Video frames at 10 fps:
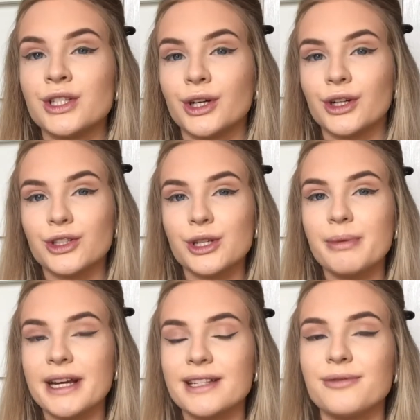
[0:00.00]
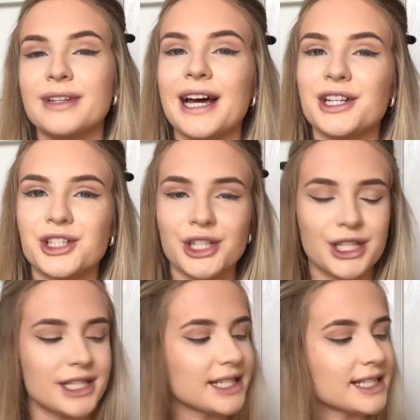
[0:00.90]
I've got two pairs of
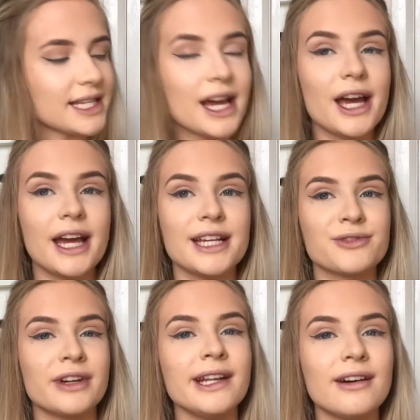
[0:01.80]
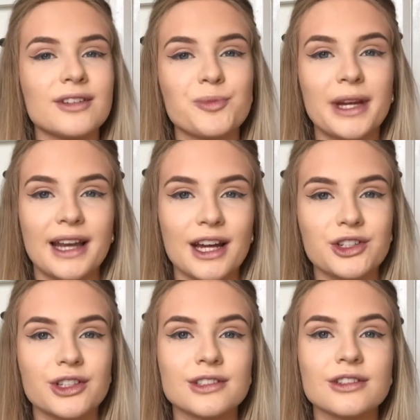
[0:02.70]
lashes. It's really hard to pick
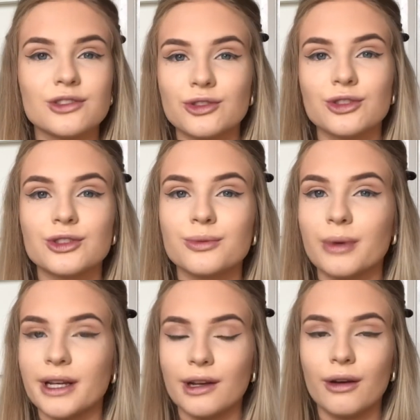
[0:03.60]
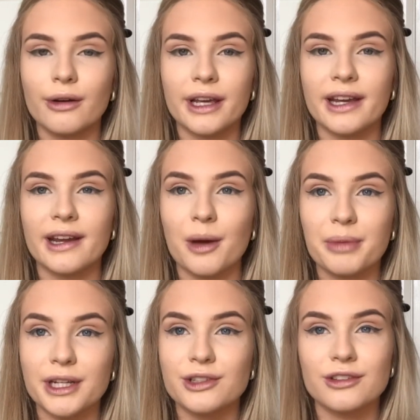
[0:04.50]
lashes just when you're looking at
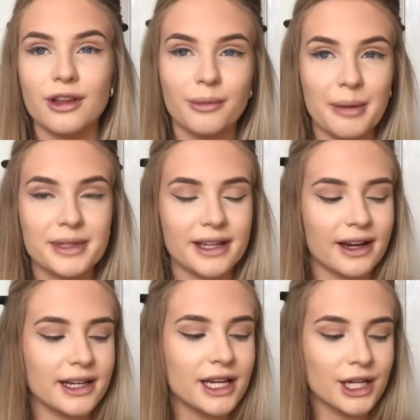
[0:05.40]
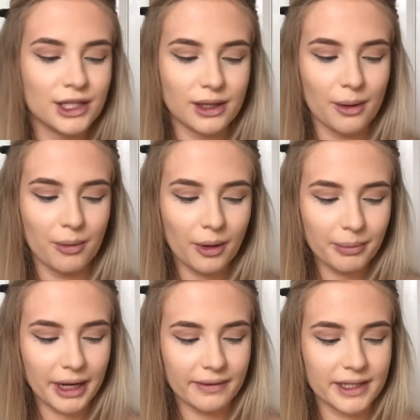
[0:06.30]
pictures on the website. So one
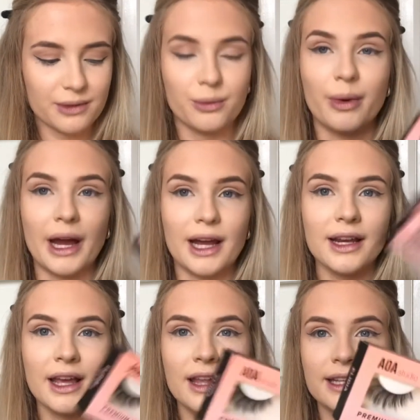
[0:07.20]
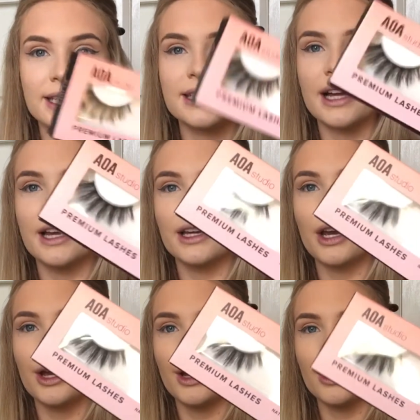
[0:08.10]
pair I did well. This is like
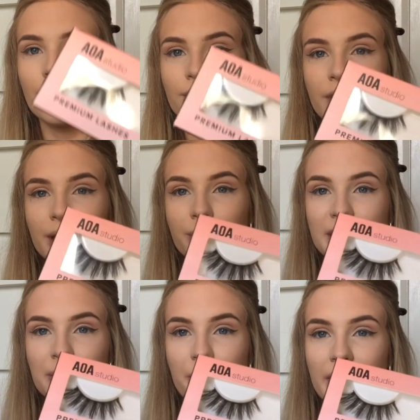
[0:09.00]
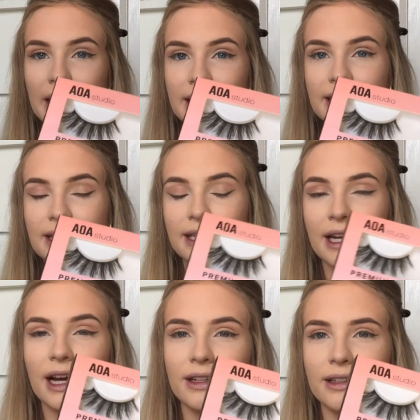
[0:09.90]
a really wispy pair. This is the
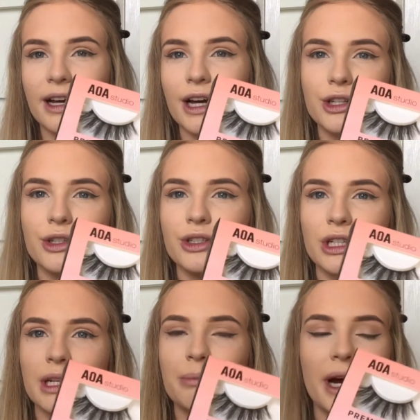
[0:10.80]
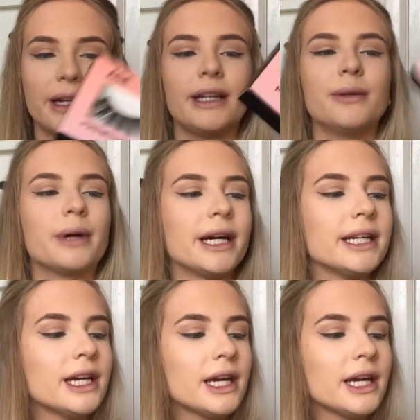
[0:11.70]
kind that I'd usually buy anyway.